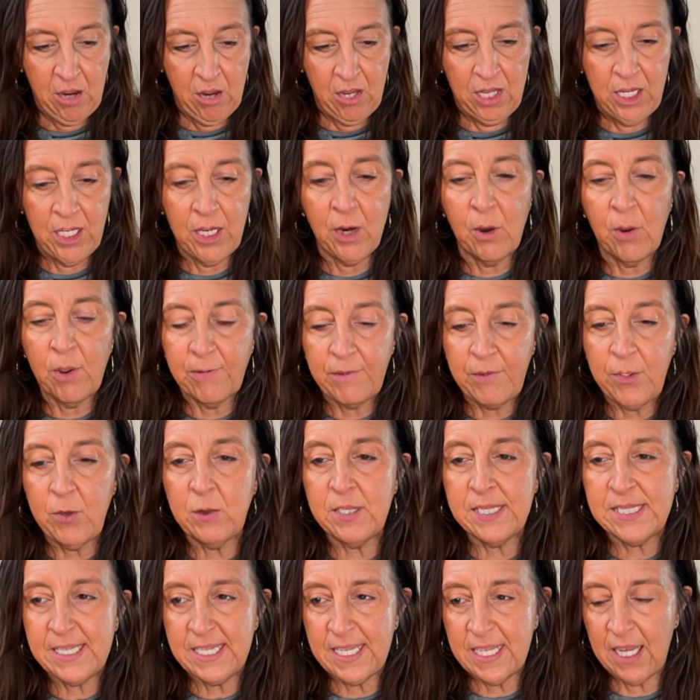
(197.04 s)
if you
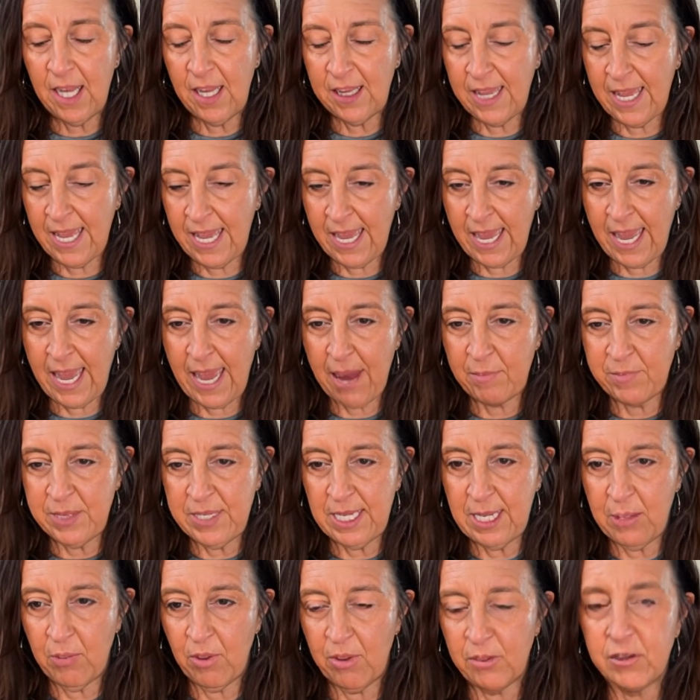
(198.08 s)
sit on that cap
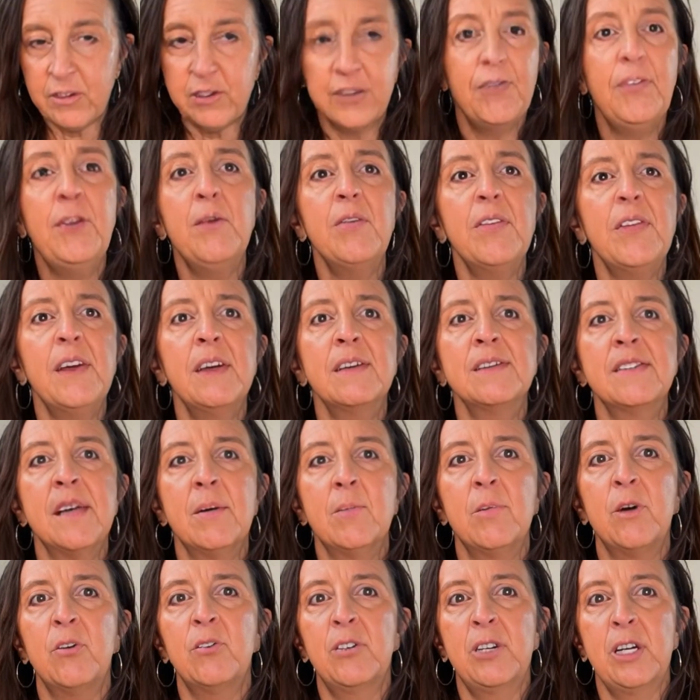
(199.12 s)
table, there's a few things that
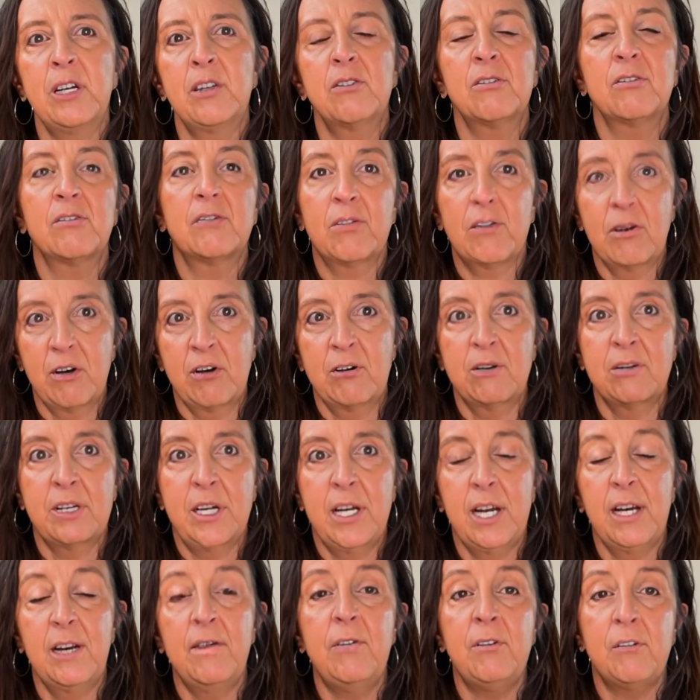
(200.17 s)
most angels don't
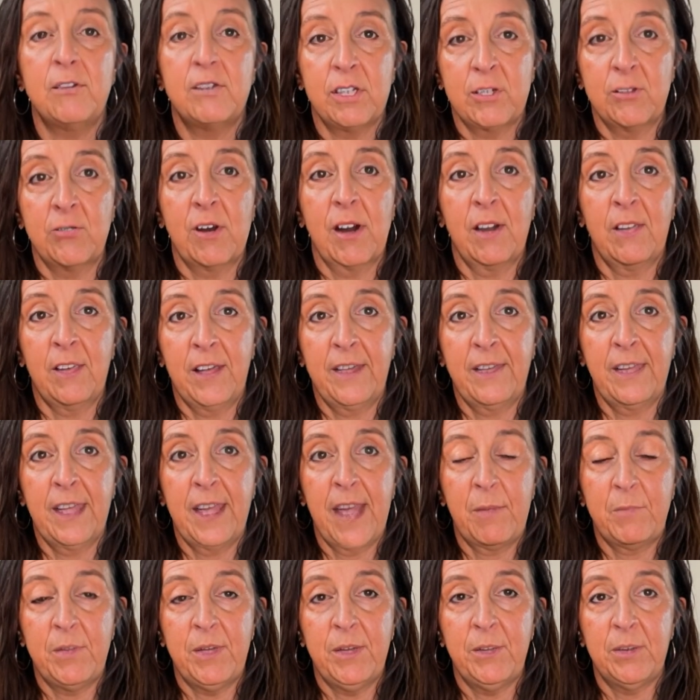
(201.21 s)
understand if you sit directly on the
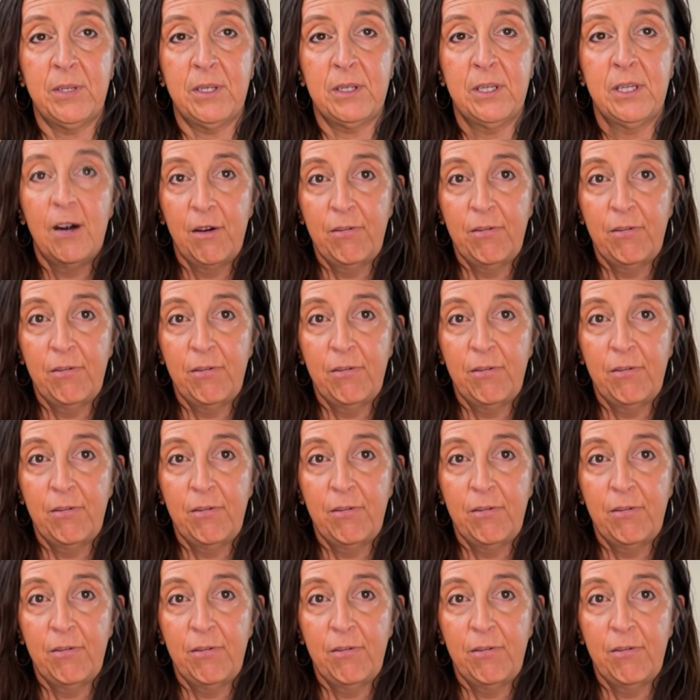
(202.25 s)
cap table.